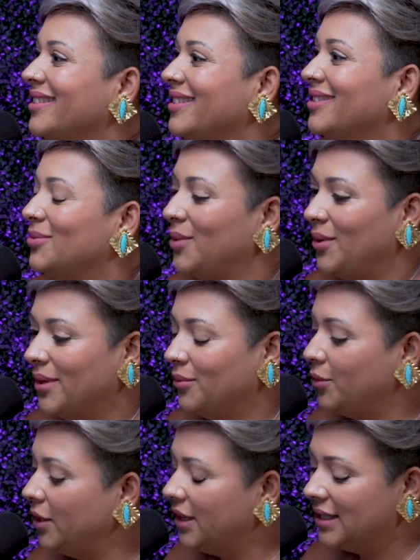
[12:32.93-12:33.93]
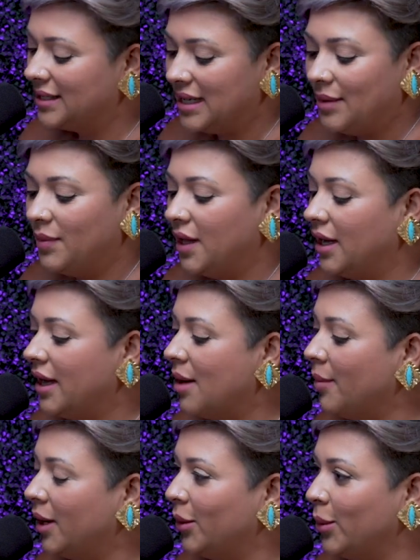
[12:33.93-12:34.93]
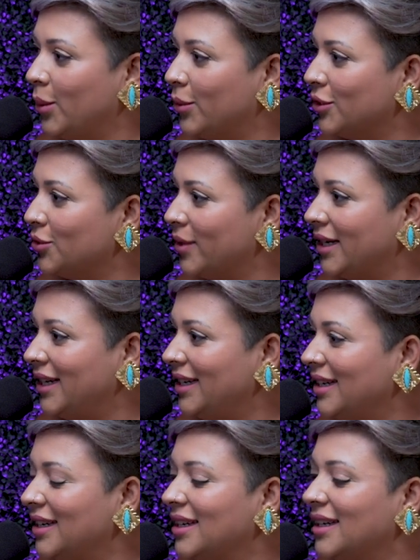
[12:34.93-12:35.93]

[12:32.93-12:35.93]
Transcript: Because we the same thing, got married when we were 20.